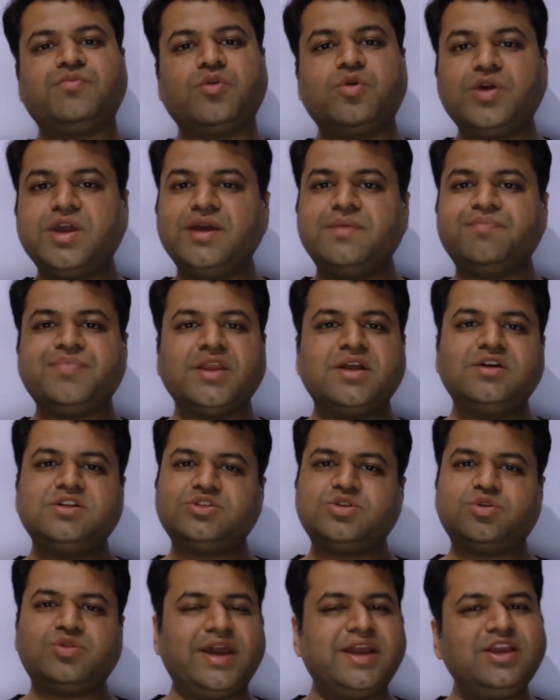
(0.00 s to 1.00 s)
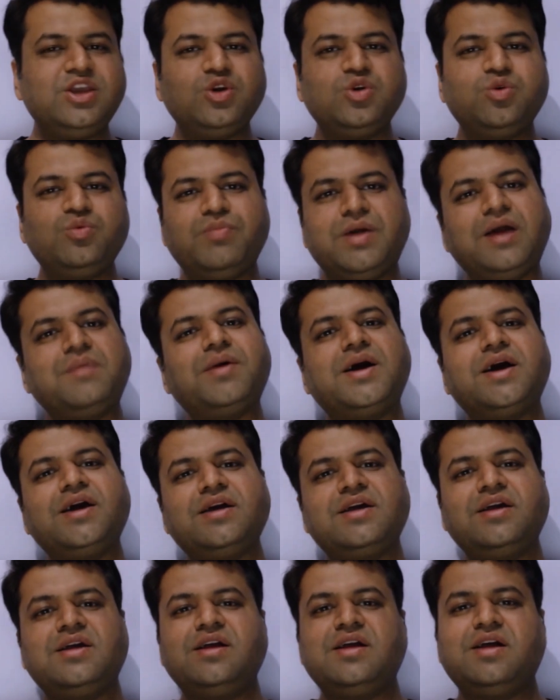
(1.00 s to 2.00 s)
Okay, so thank you, bye bye,
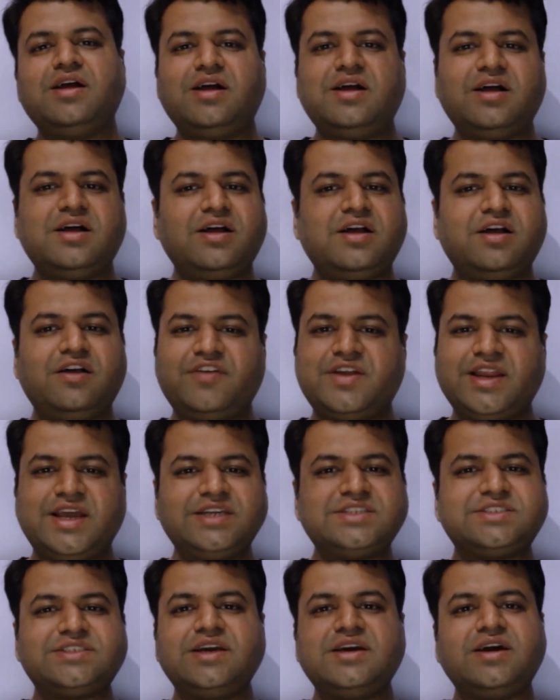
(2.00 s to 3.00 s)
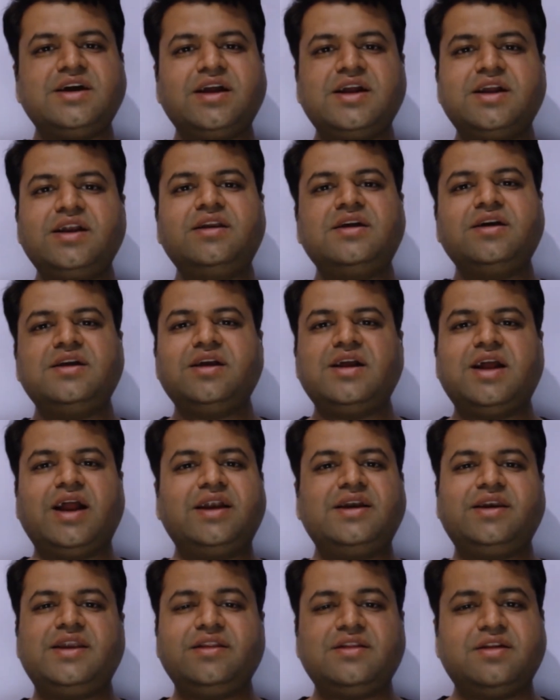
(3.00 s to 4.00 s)
uh, have a nice day ahead,
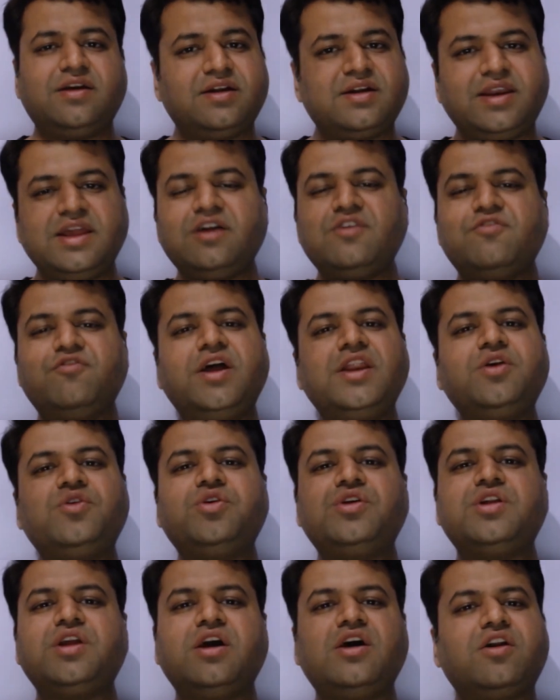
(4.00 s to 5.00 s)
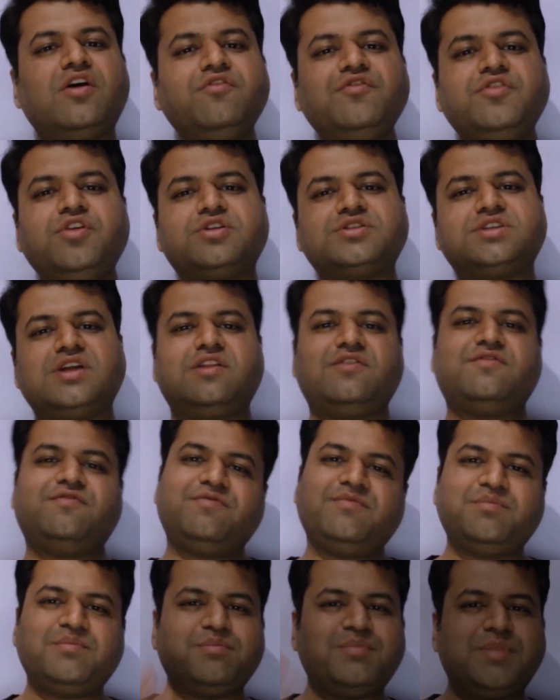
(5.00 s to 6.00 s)
and uh, take a very good care of yourself.
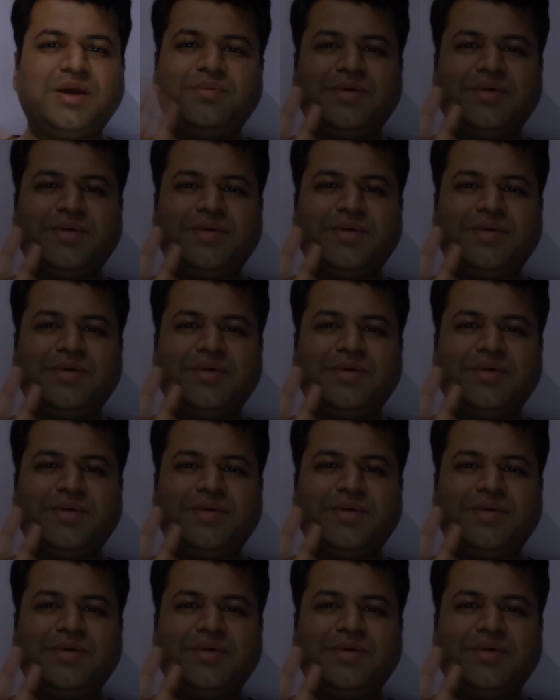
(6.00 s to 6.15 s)
Bye